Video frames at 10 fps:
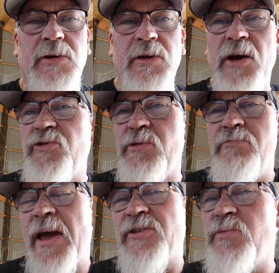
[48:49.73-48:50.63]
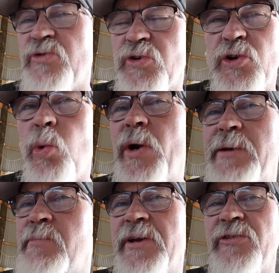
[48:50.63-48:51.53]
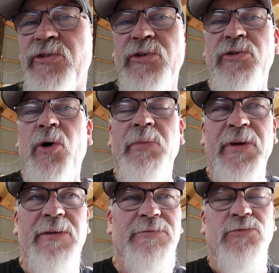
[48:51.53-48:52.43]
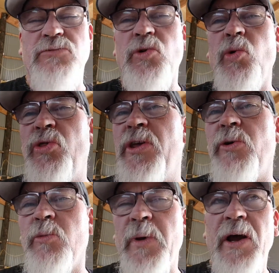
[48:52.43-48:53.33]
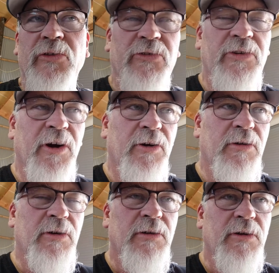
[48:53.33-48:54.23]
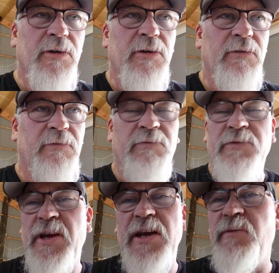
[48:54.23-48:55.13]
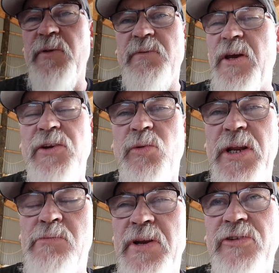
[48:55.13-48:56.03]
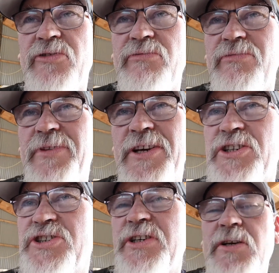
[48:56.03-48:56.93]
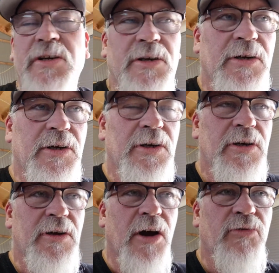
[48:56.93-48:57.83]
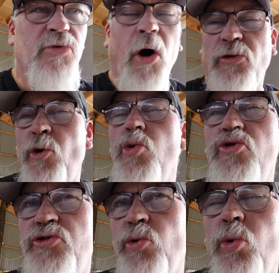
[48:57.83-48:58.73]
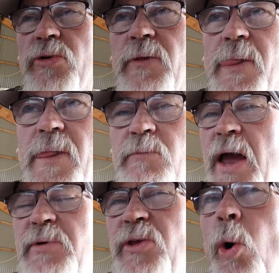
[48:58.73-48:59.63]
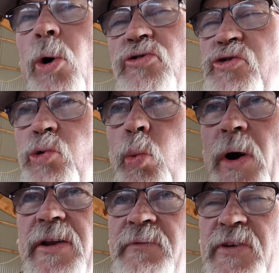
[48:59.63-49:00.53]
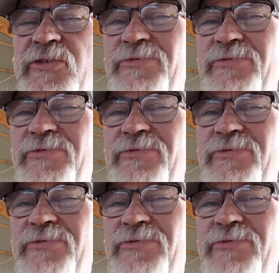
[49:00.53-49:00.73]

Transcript: know, sort of maximum sort of 20 minutes sort of type thing or thereabouts, you know, 10, 15, 20 minutes-ish. You know, not too short, maybe the odd short one if it's